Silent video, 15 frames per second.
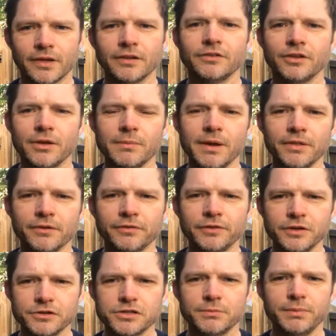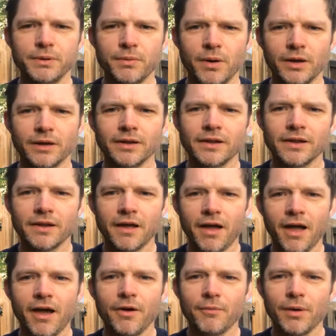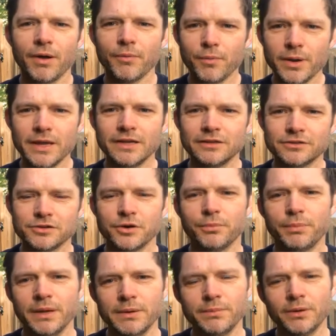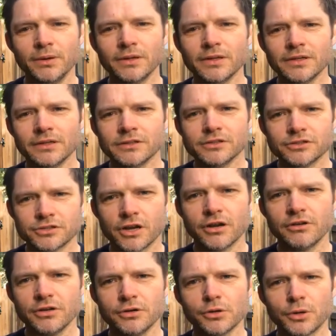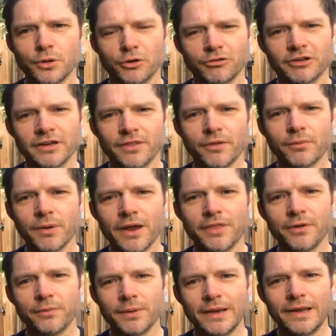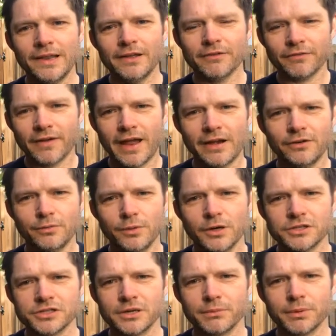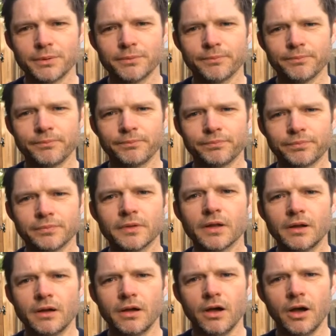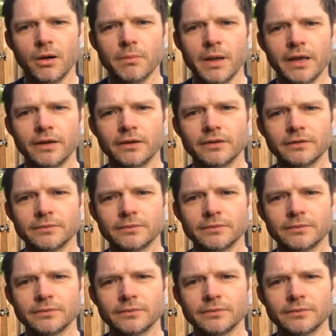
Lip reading: And so may the future be one where we as your people show your glory in the way that we live and worship. Amen.